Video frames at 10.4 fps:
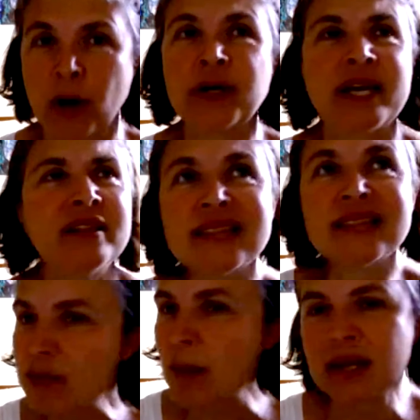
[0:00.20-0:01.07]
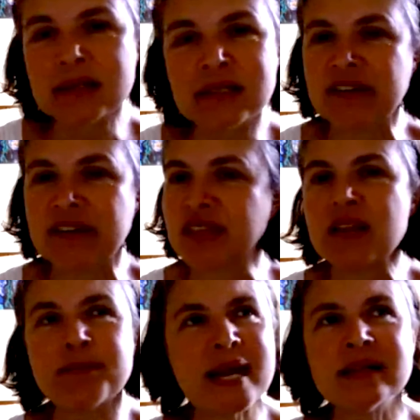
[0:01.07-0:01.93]
Okay, the death penalty, if
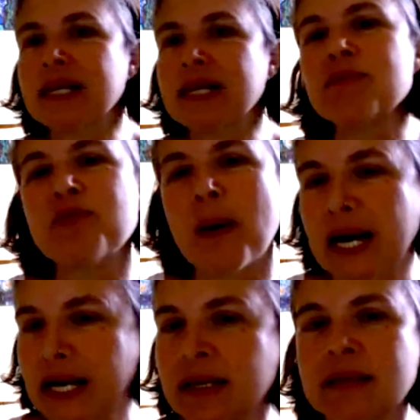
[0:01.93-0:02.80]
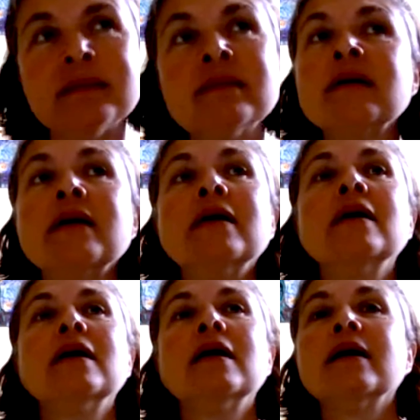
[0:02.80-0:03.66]
death penalty comes back in,
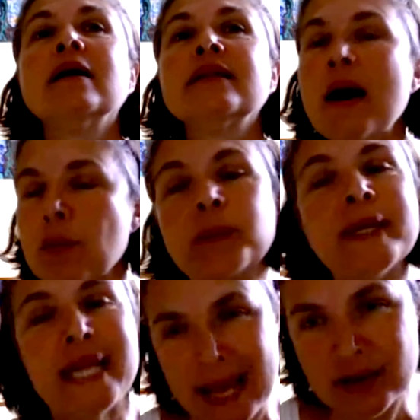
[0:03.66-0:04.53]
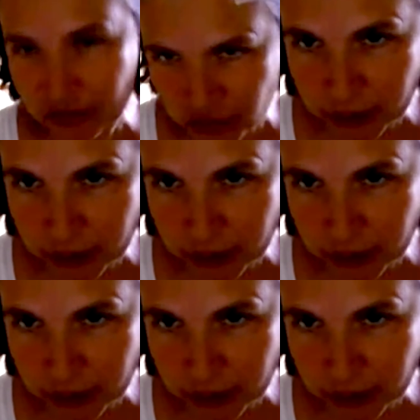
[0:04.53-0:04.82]
that would be the end of